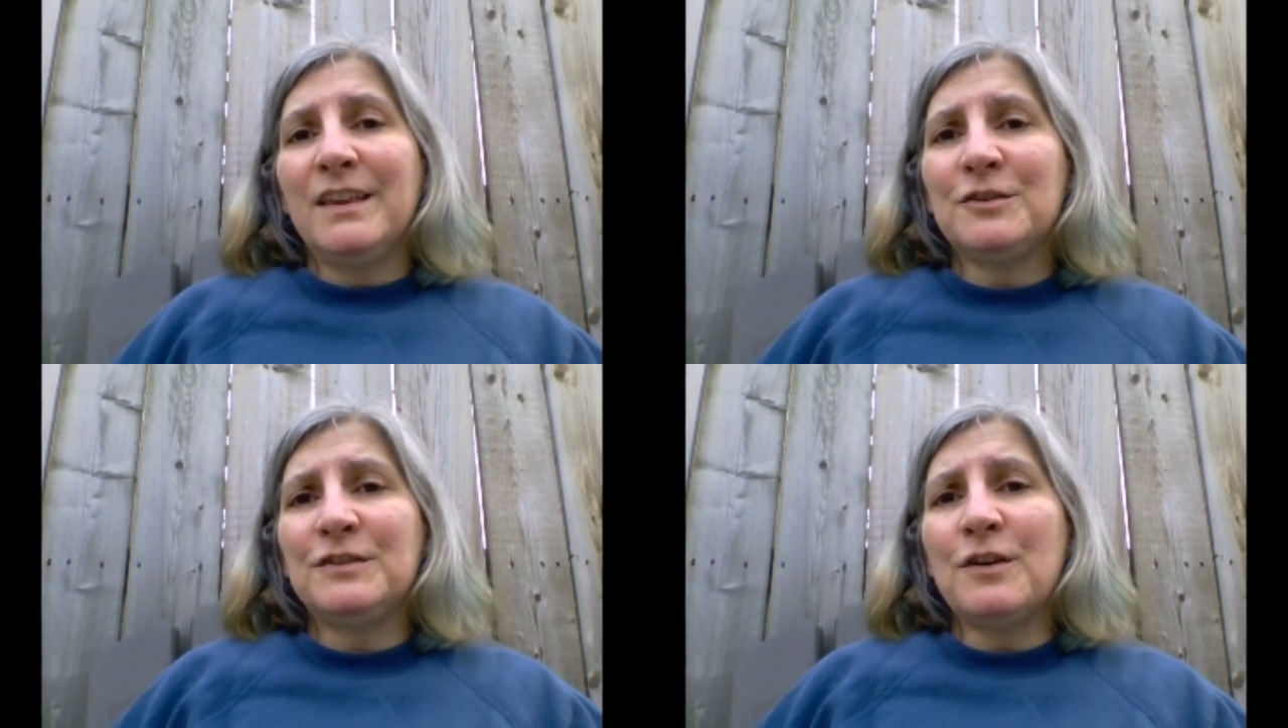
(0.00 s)

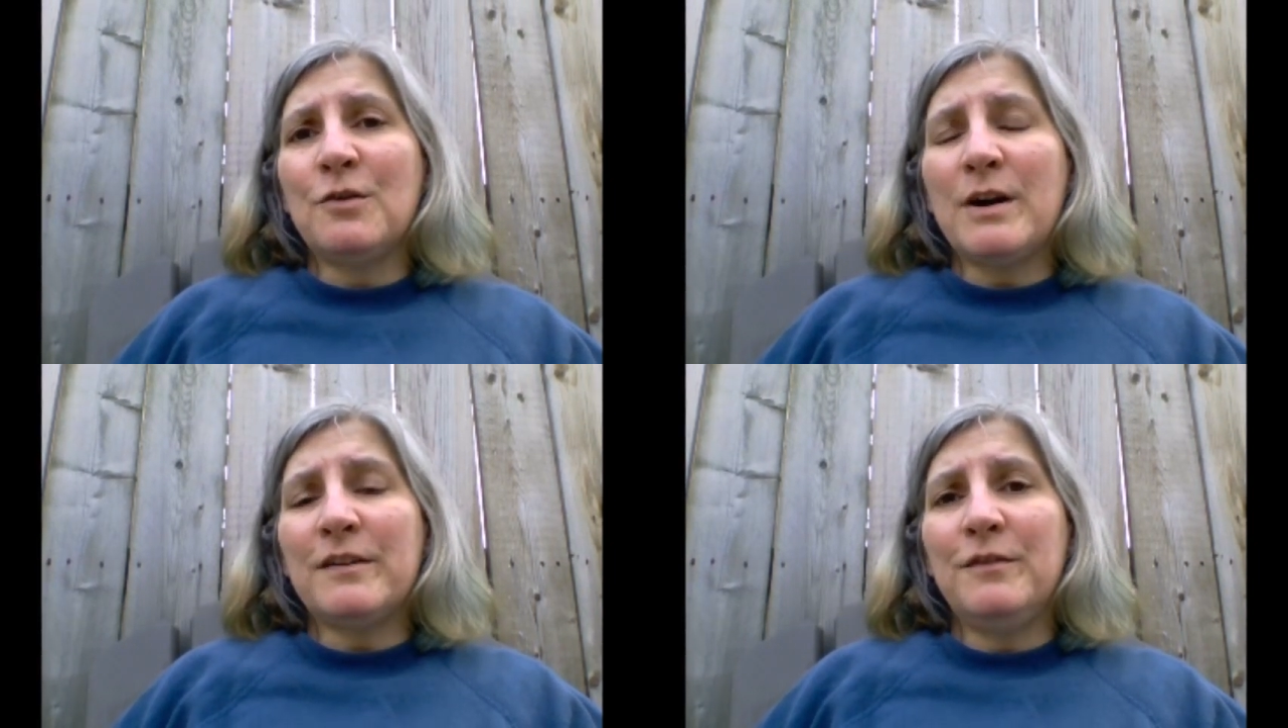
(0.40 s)
there's
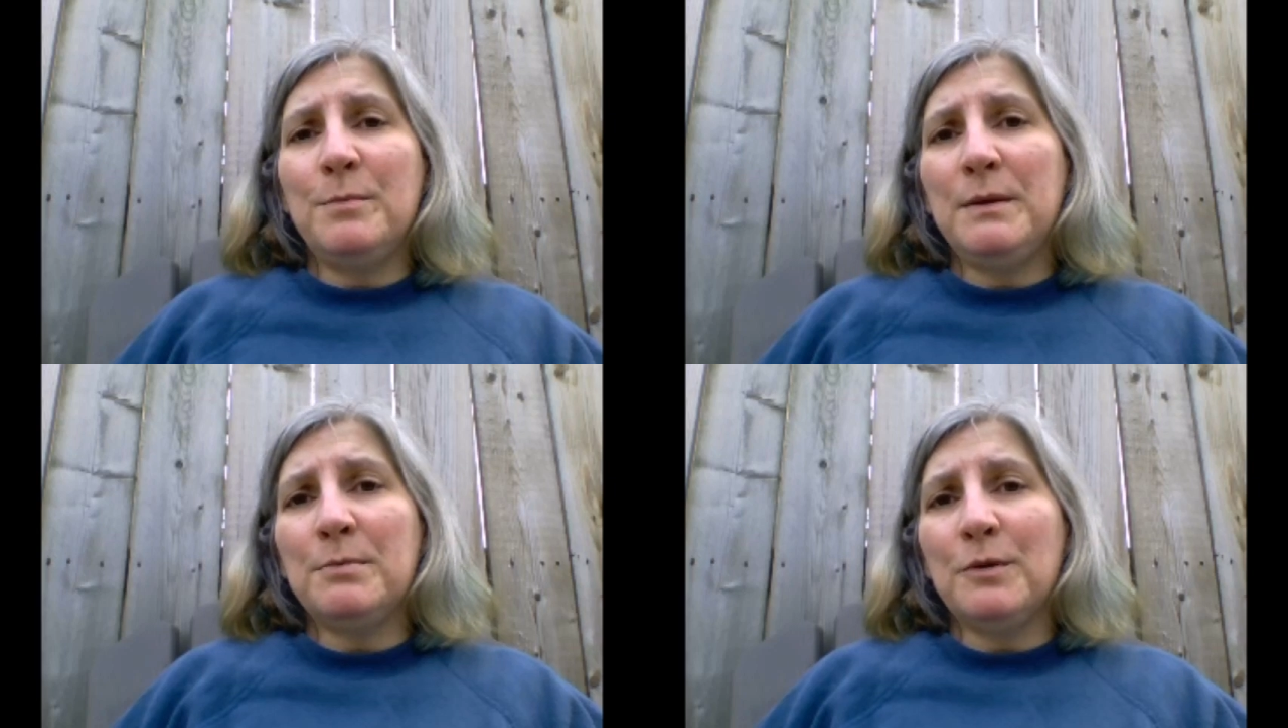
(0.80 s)
still quite a
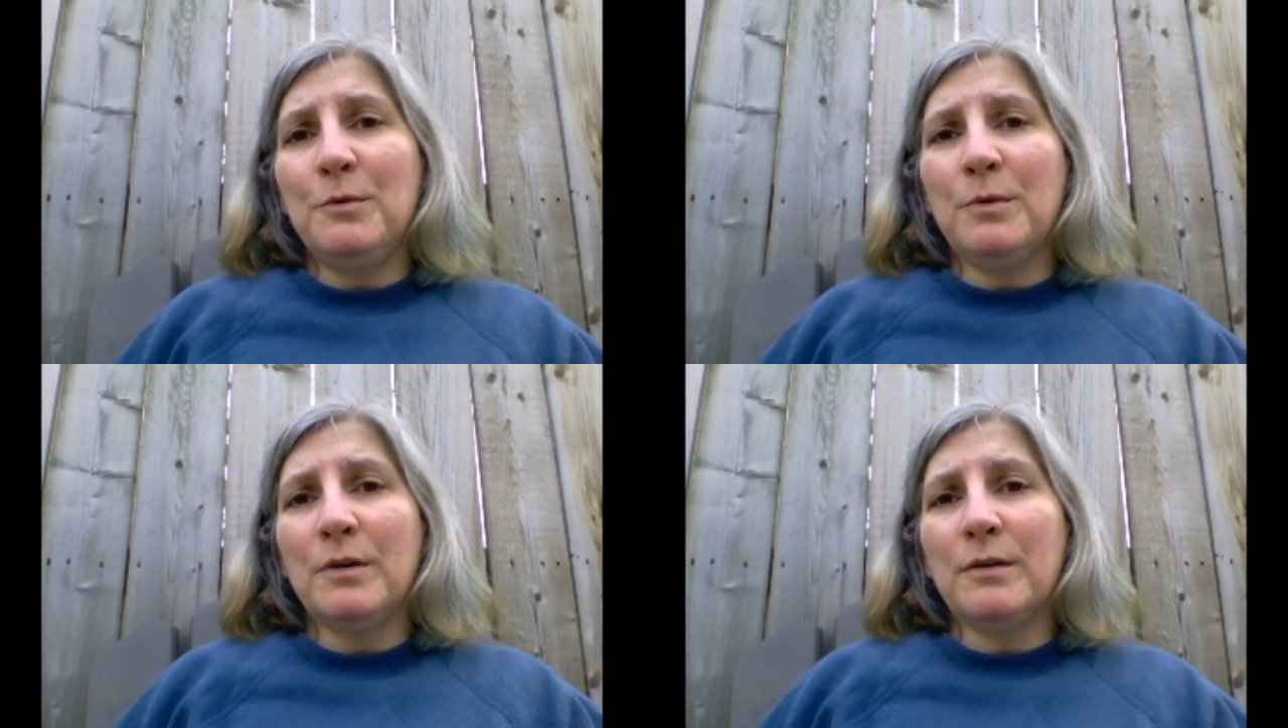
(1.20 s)
few people
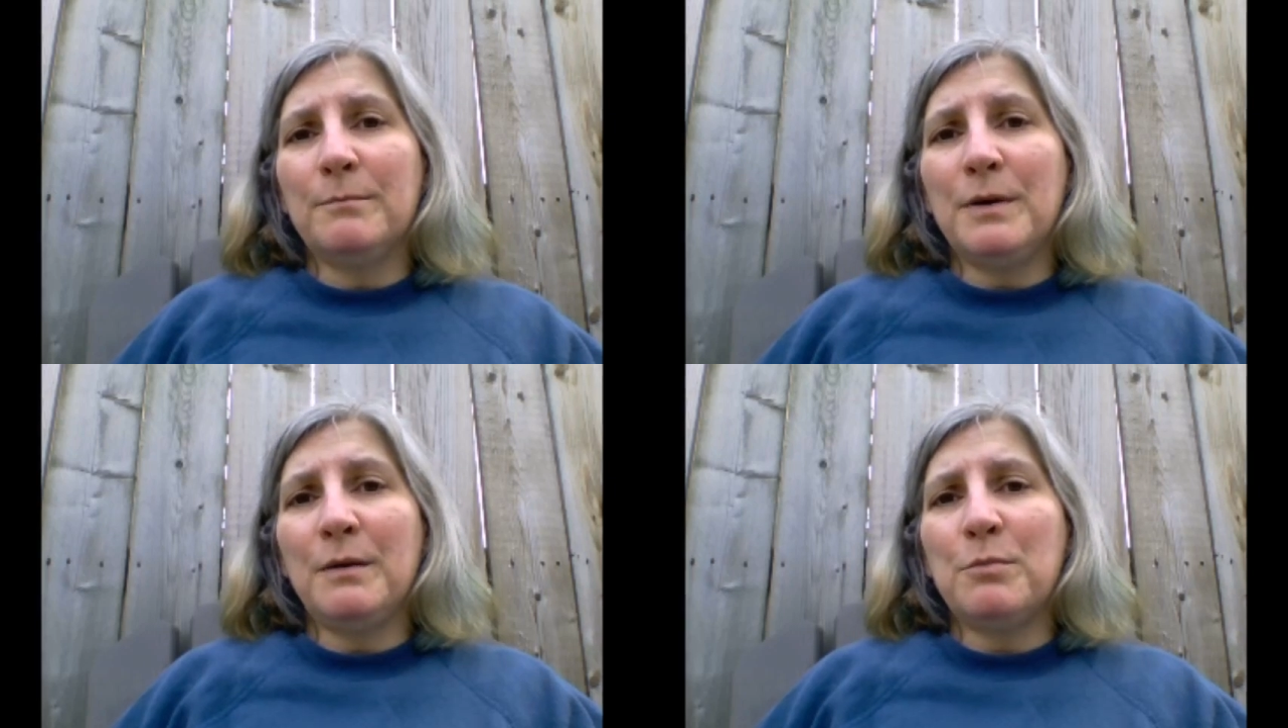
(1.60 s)
who
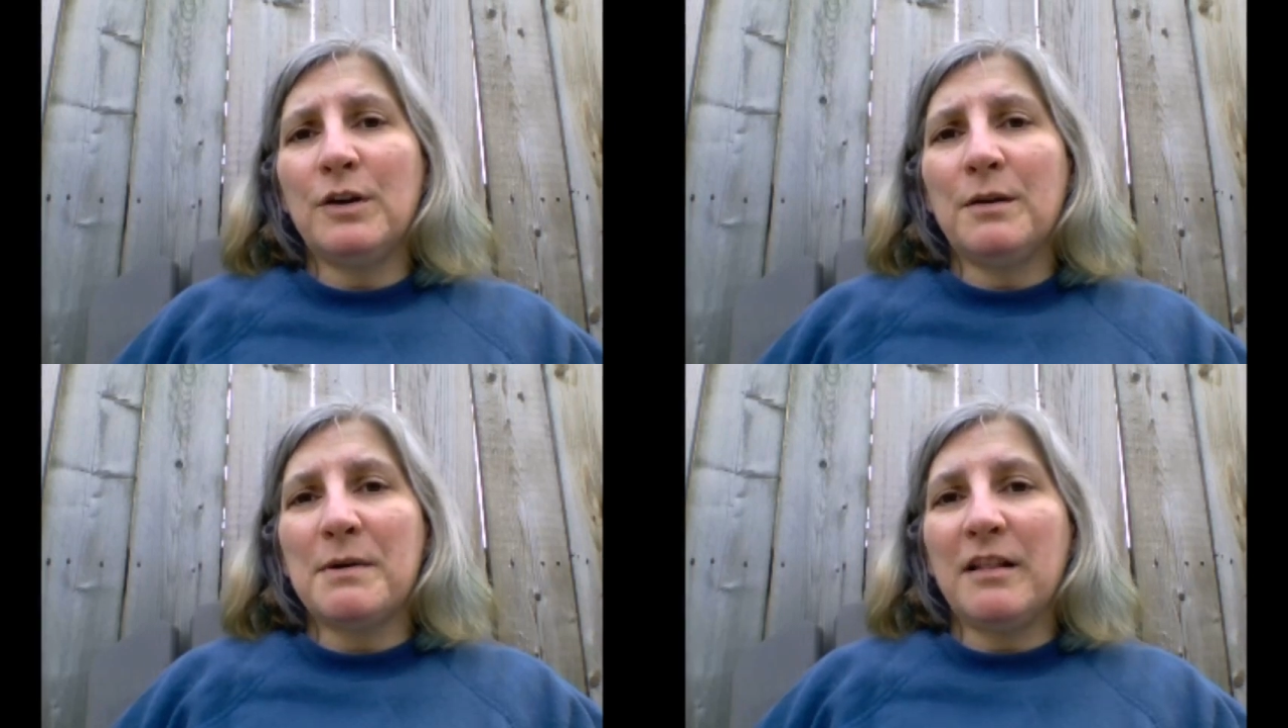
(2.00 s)
were pretty
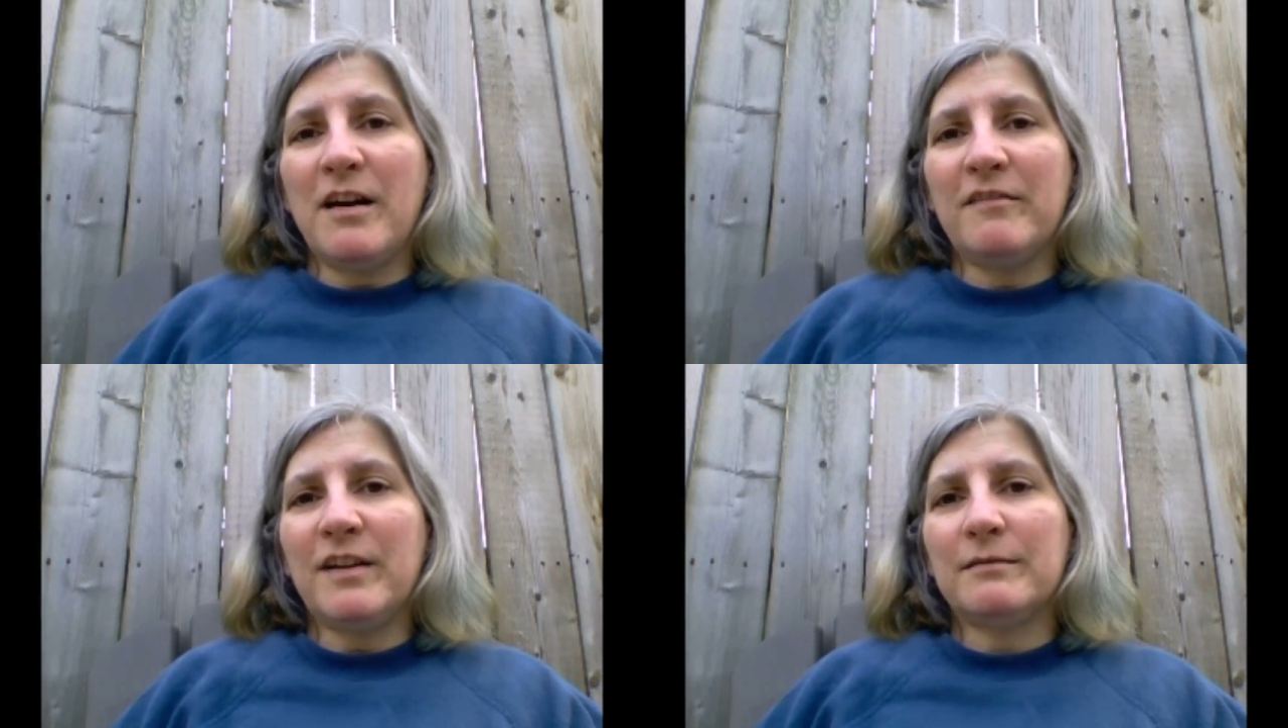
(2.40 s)
important in my
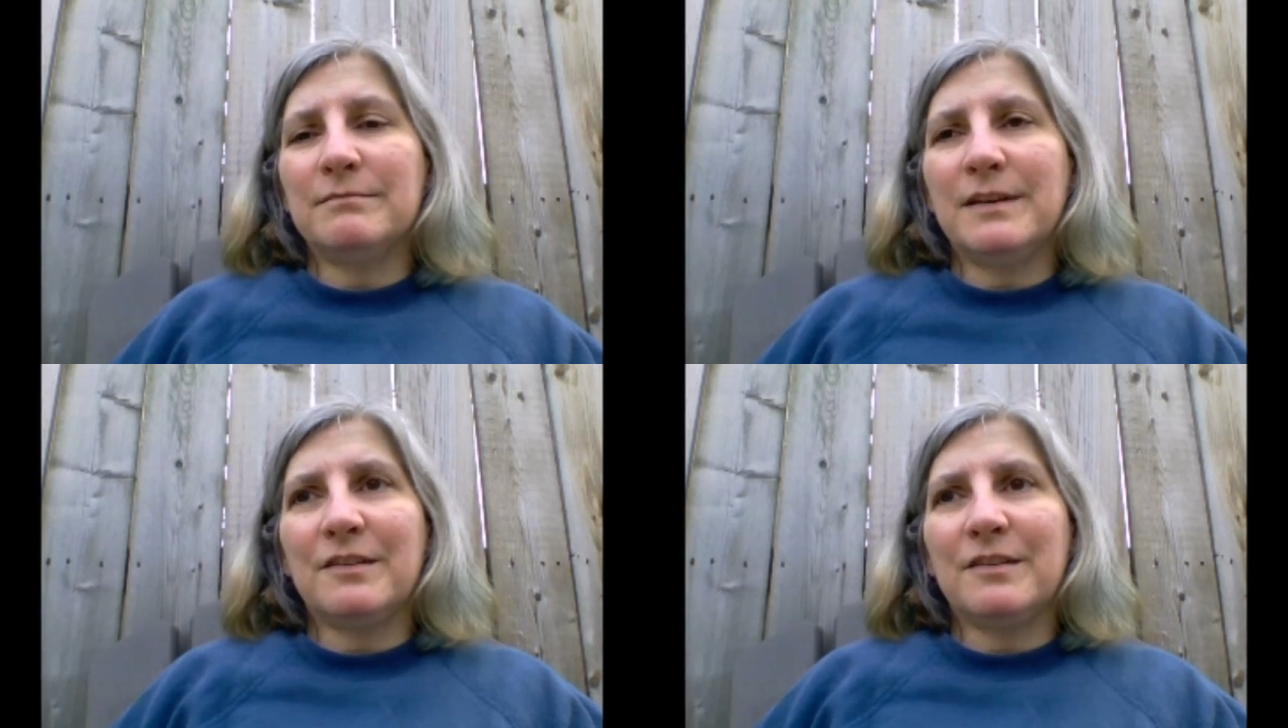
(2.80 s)
life, like